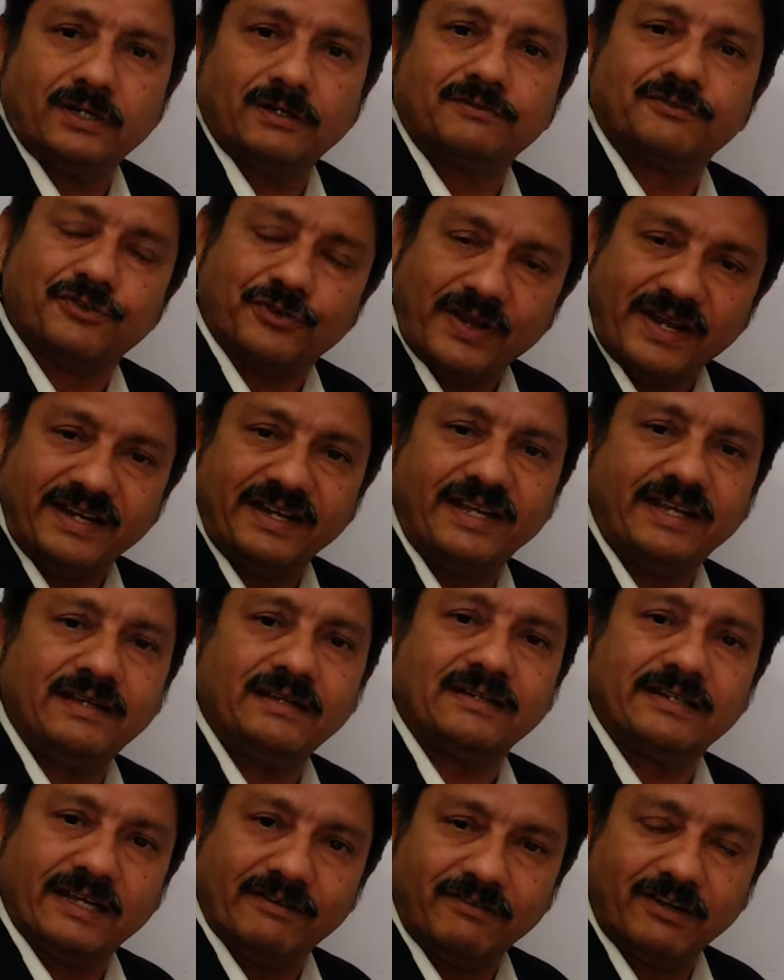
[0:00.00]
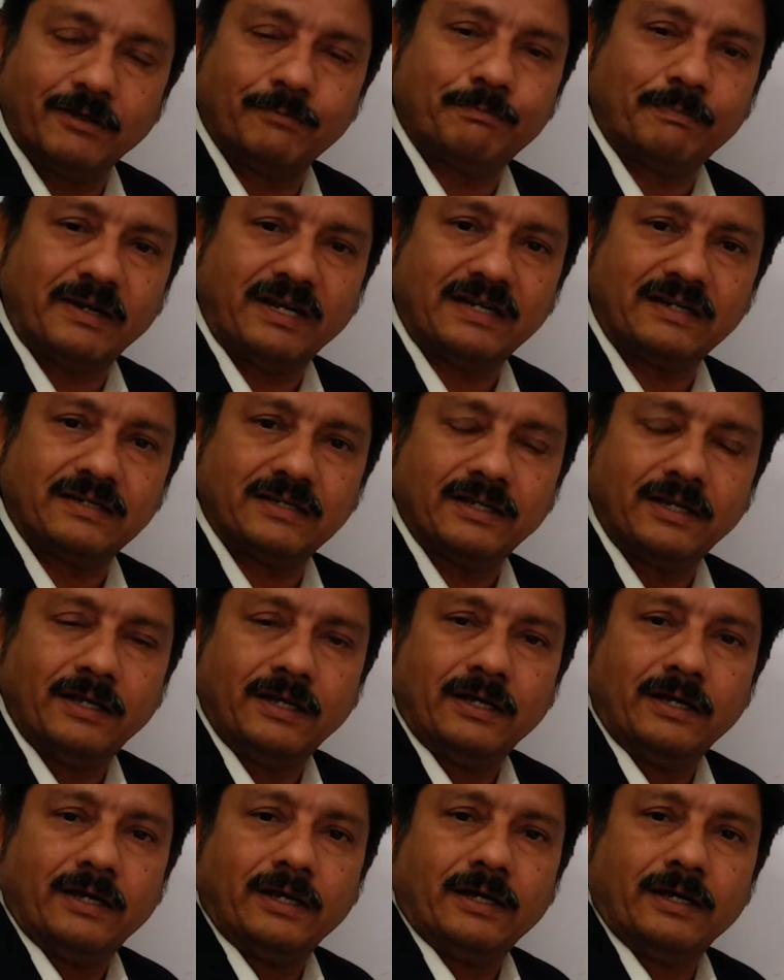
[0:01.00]
training, development,
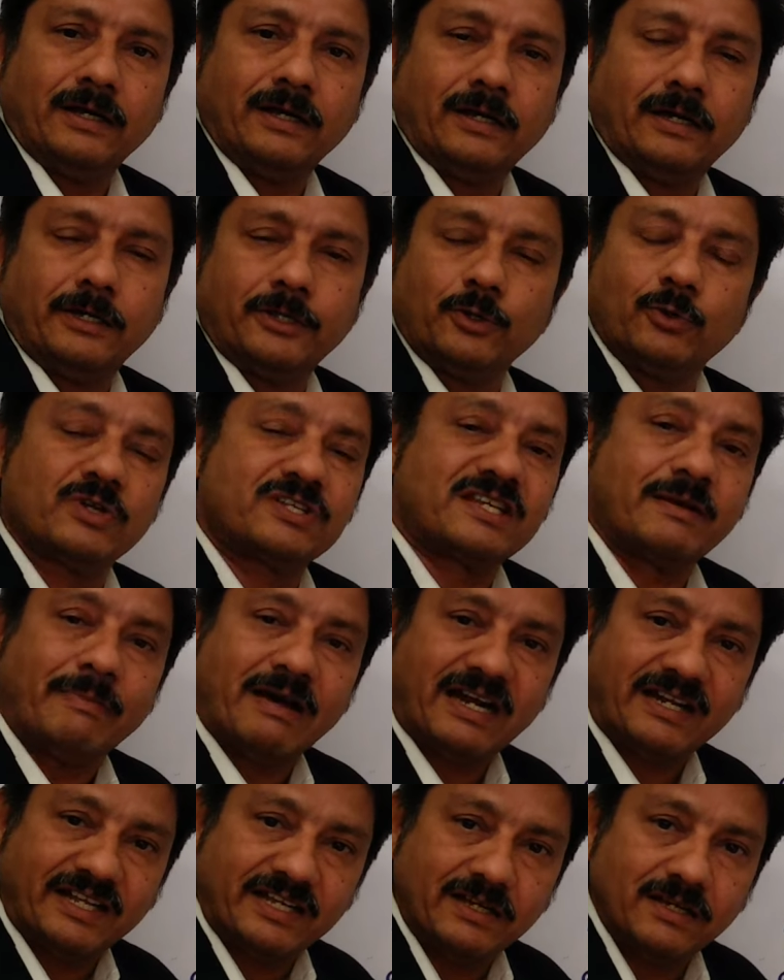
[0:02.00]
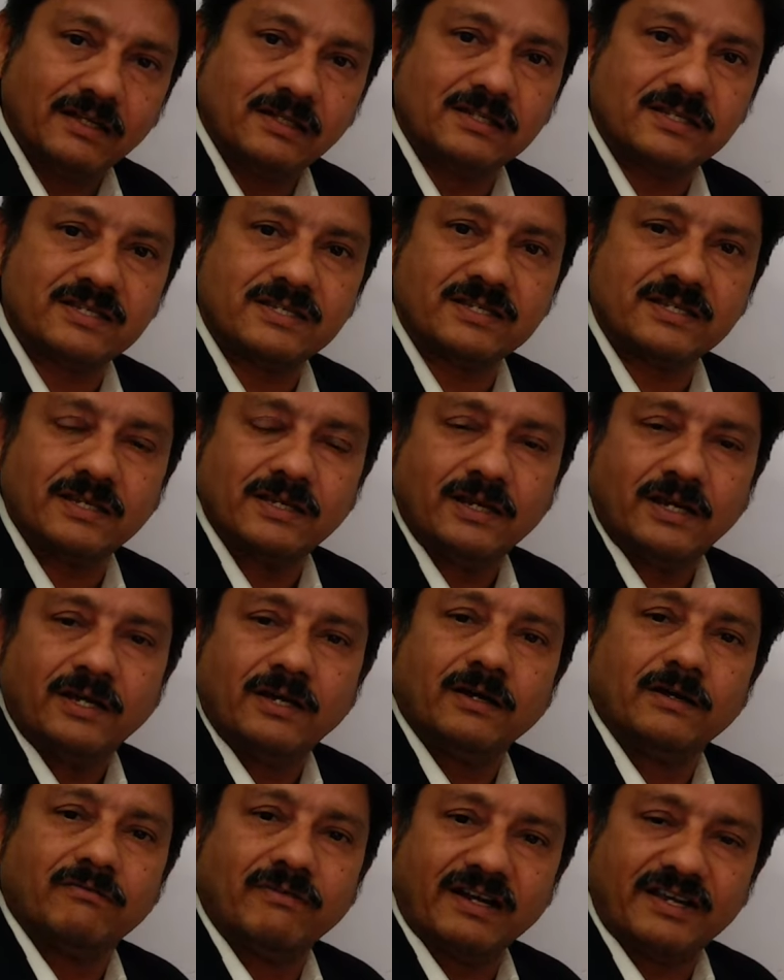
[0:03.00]
sabbaticals,
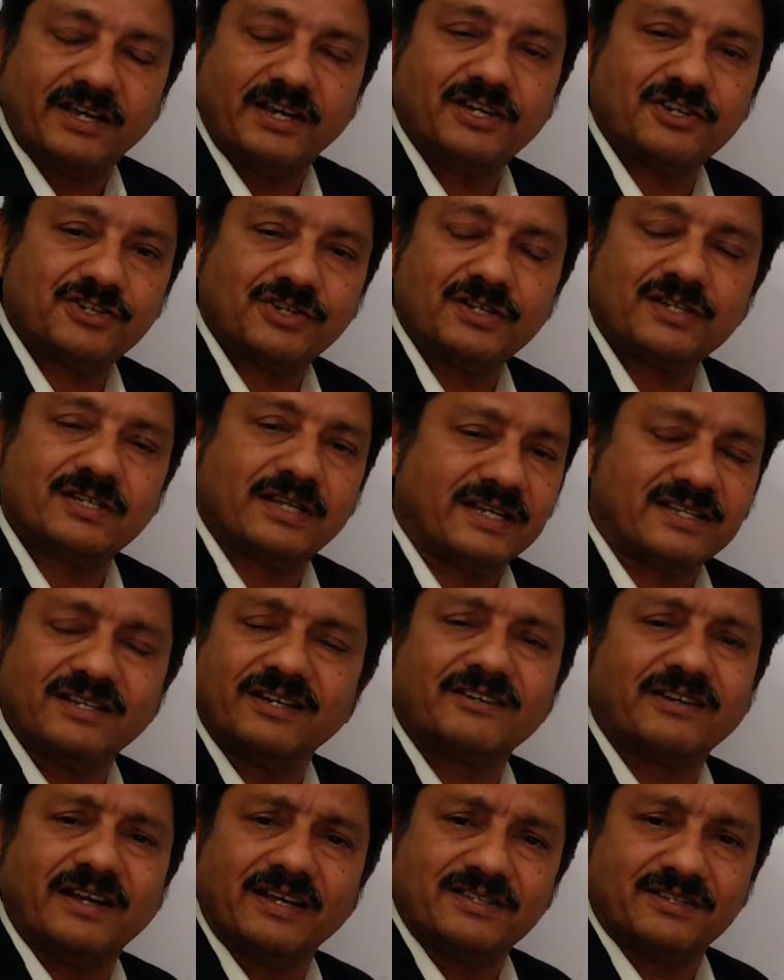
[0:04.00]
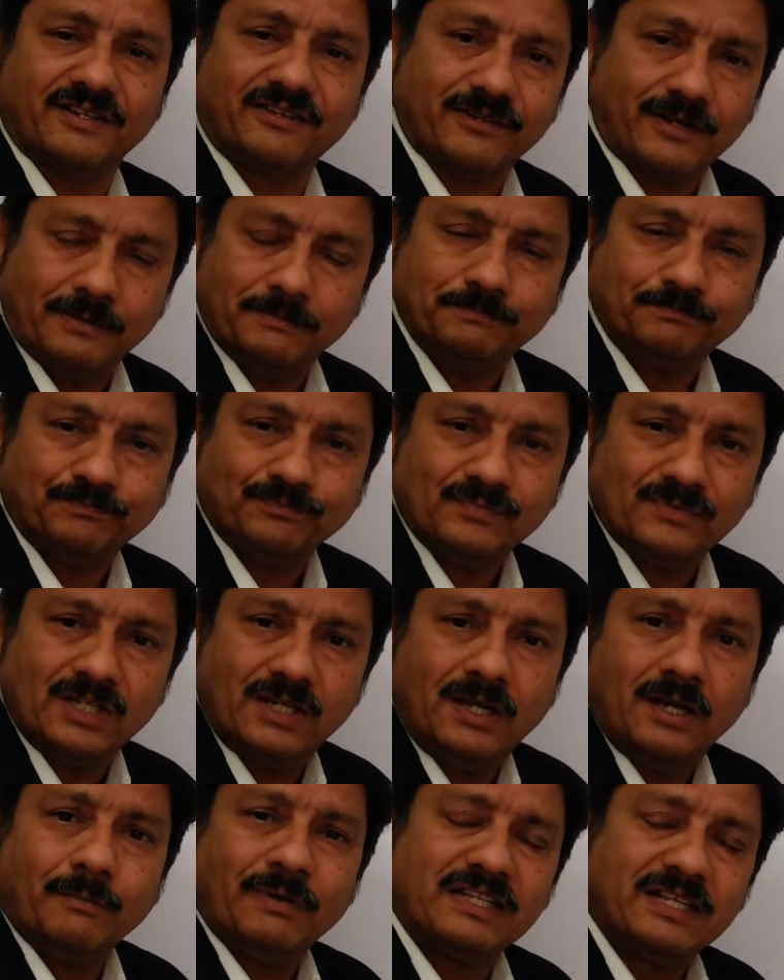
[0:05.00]
vacations, etc., etc.
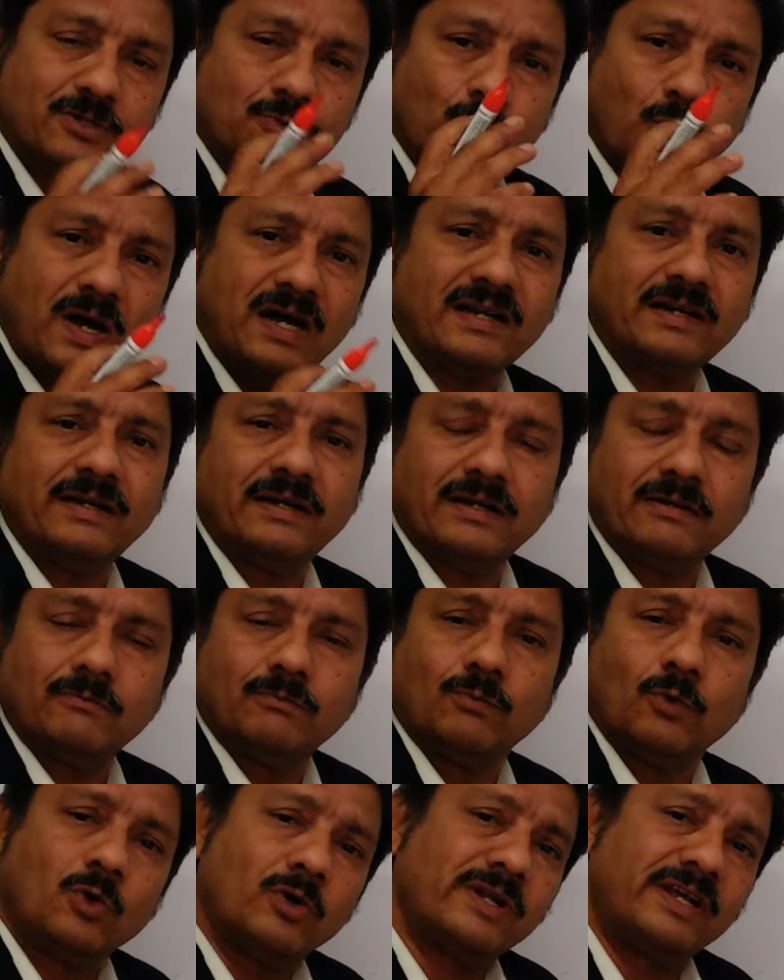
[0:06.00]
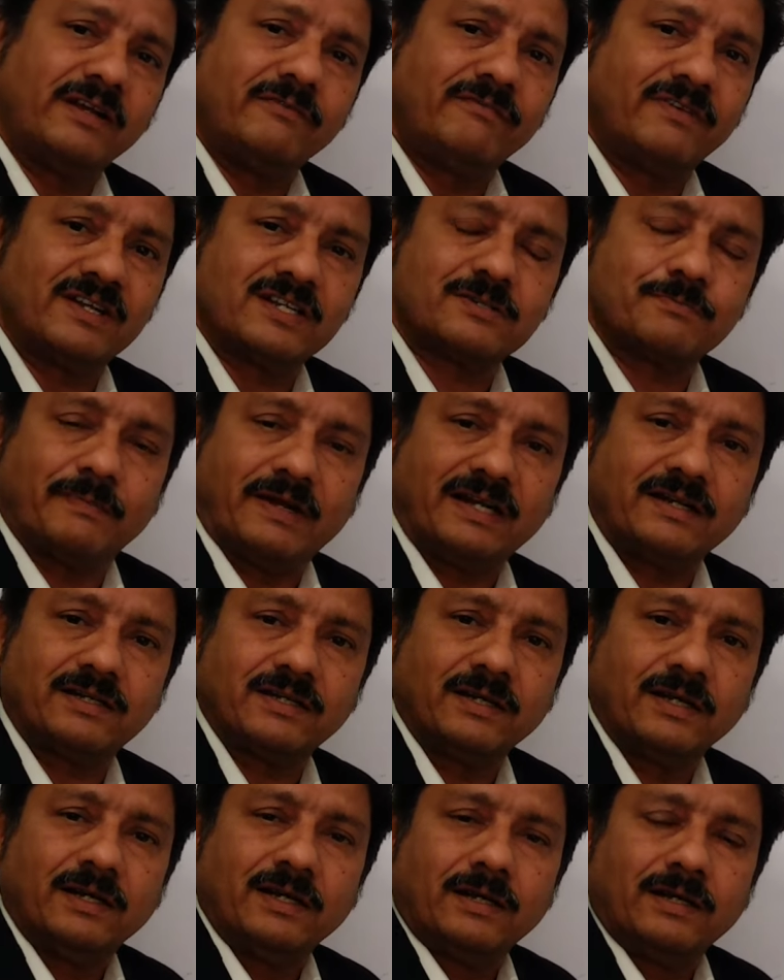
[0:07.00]
But there's one more
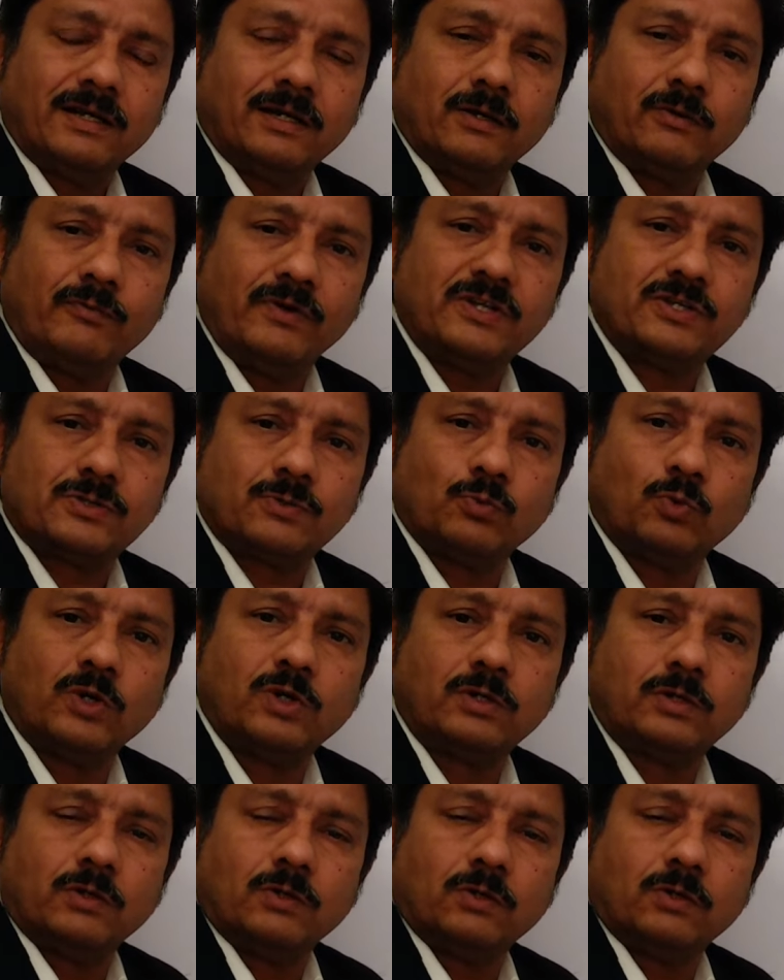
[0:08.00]
investment which would